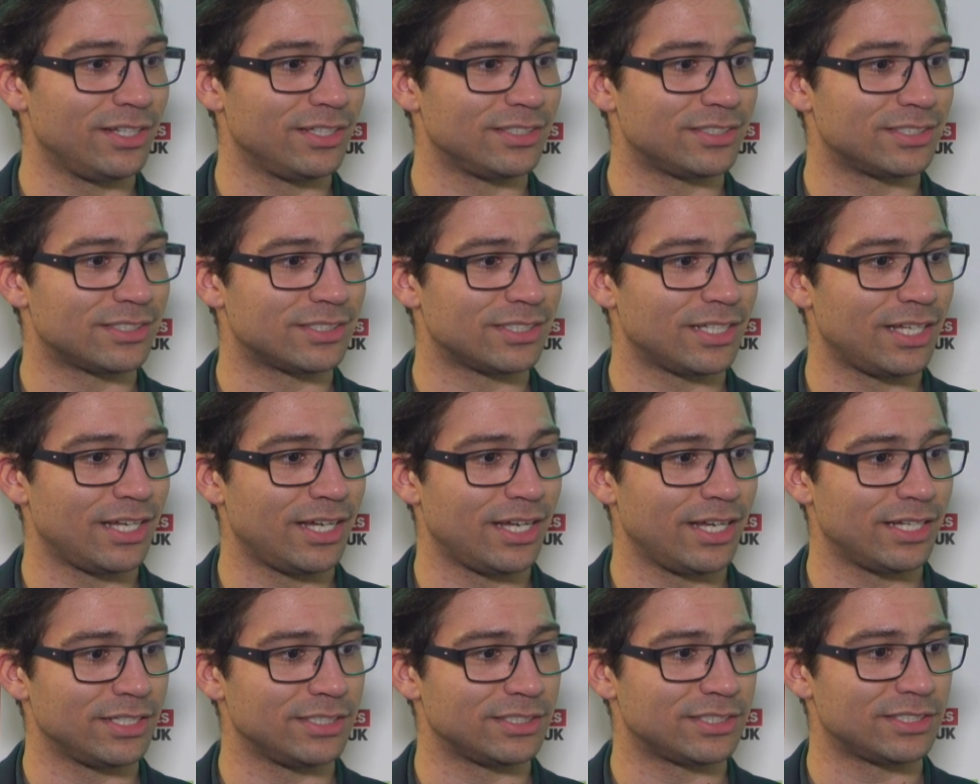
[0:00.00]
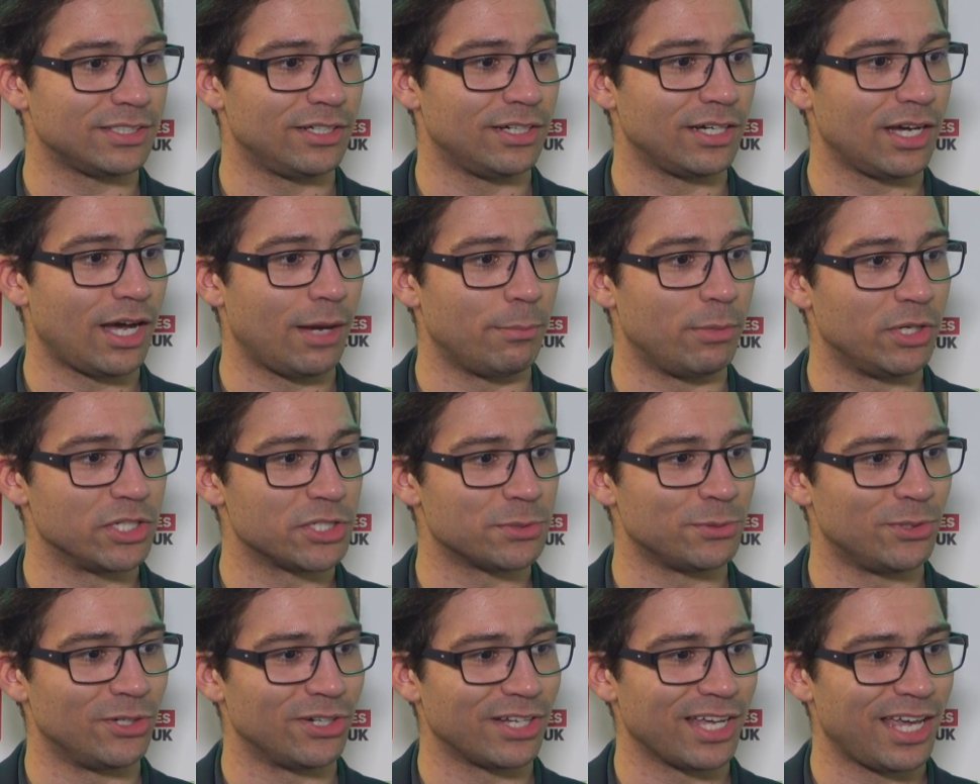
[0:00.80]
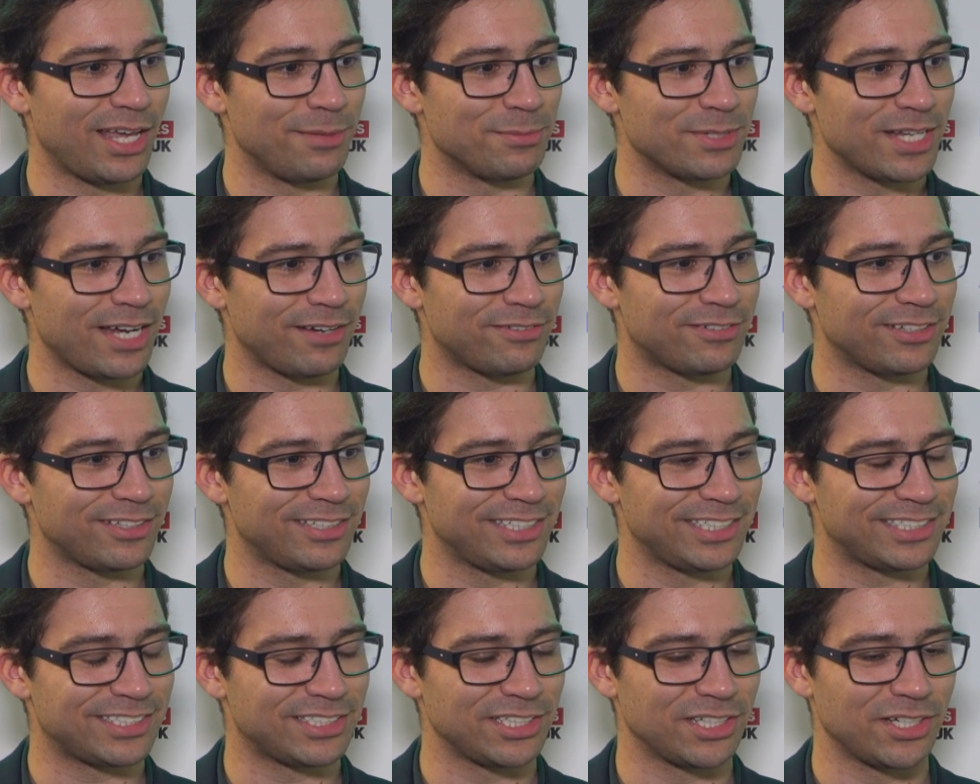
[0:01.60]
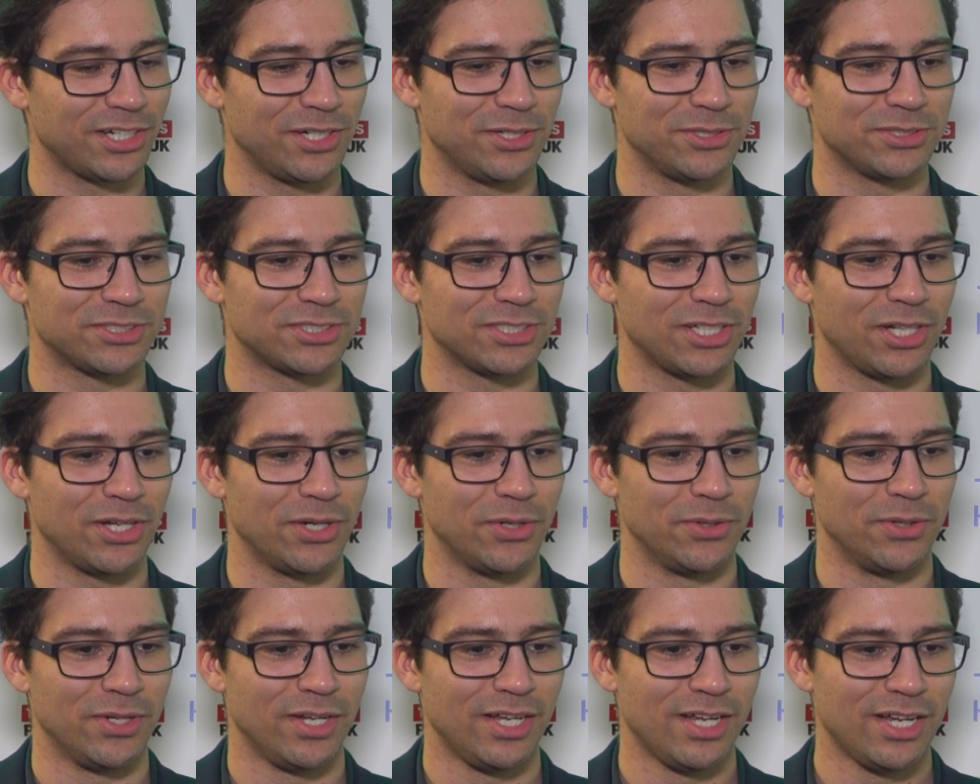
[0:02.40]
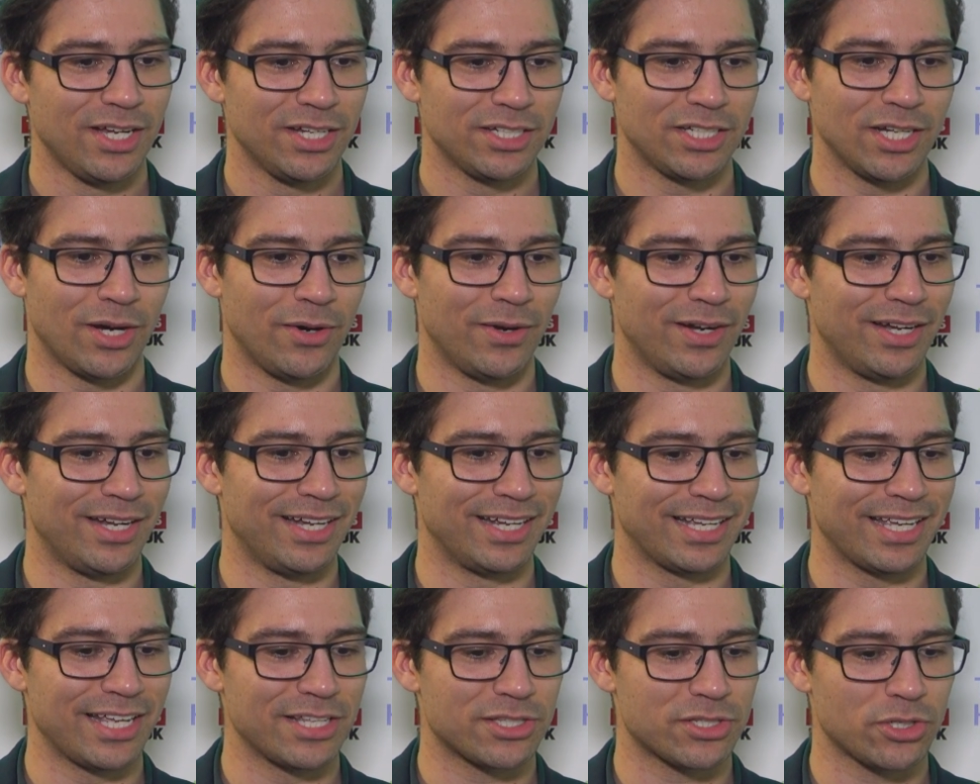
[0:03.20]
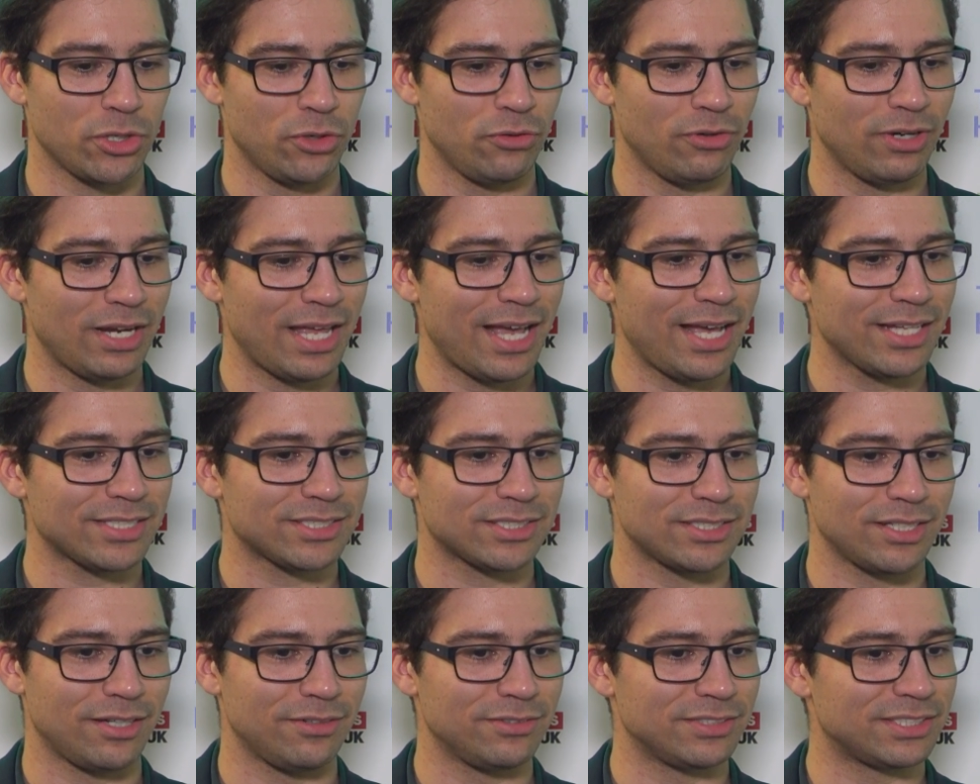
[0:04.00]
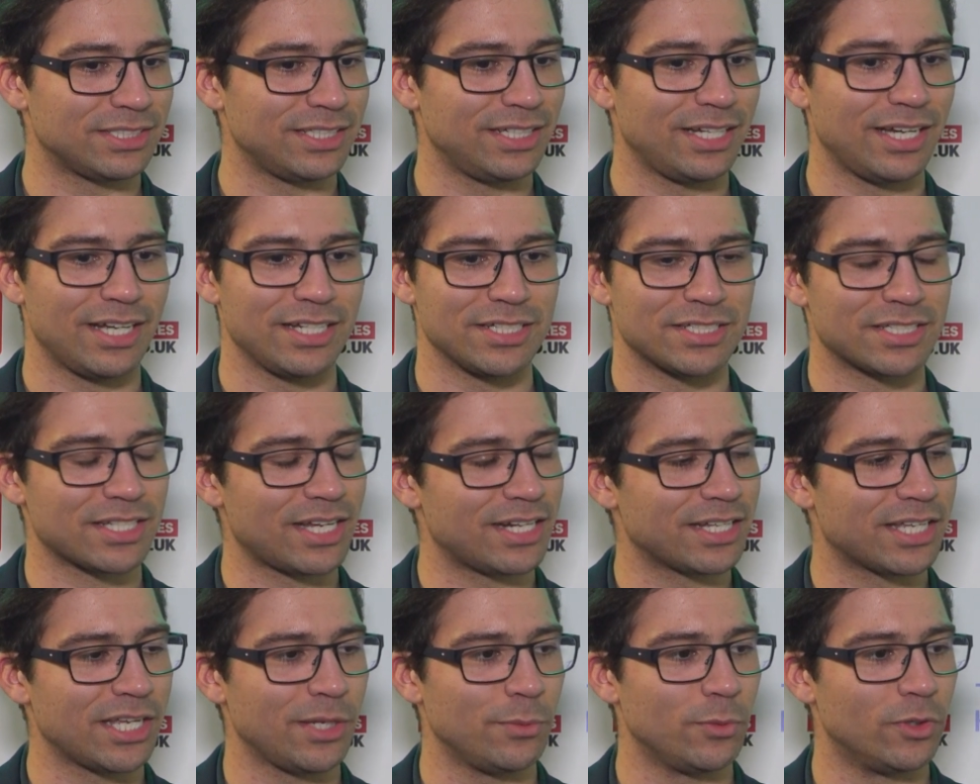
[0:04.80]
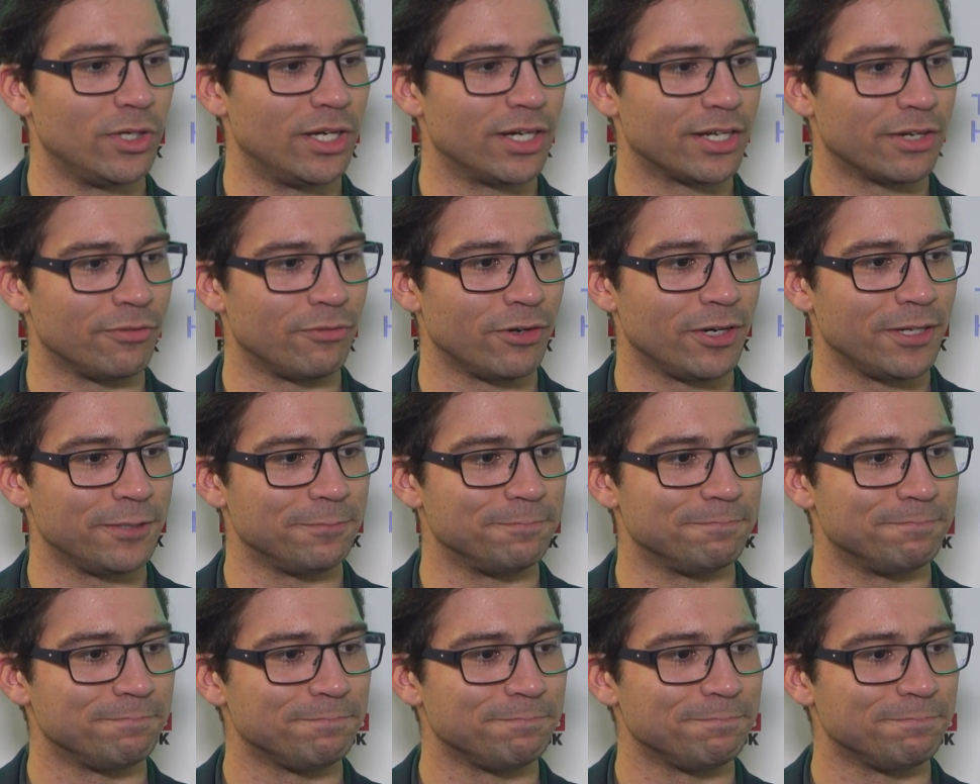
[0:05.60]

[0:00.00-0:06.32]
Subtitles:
It's you still got a bunch more games after this to go, so don't want to get too relaxed. Obviously, you guys got to keep working, right?